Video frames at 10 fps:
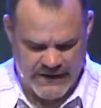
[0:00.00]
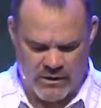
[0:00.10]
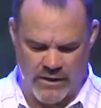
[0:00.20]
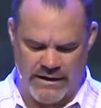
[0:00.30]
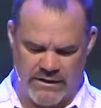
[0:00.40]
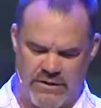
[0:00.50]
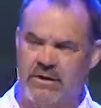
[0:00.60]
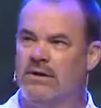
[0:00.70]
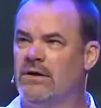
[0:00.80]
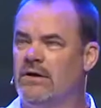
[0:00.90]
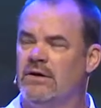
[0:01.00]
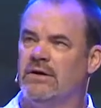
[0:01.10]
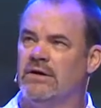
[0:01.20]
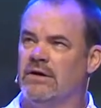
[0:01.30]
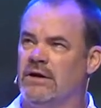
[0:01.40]
equated
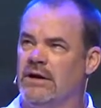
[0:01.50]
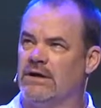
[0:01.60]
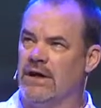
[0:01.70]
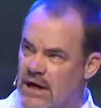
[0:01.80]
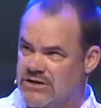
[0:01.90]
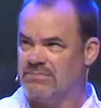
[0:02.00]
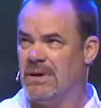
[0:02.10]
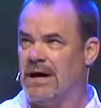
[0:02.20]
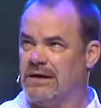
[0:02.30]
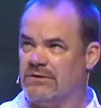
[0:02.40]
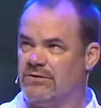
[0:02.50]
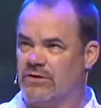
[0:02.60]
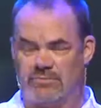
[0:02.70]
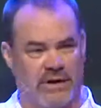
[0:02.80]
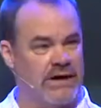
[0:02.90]
in God's mind
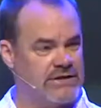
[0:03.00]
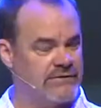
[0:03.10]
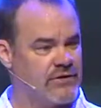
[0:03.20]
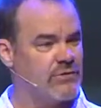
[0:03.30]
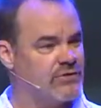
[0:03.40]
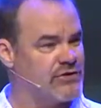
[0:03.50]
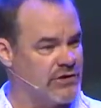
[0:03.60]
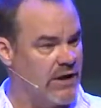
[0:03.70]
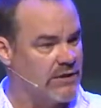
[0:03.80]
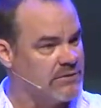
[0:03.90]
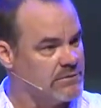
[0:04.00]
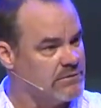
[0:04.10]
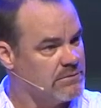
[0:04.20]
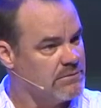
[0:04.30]
to the price of his own son.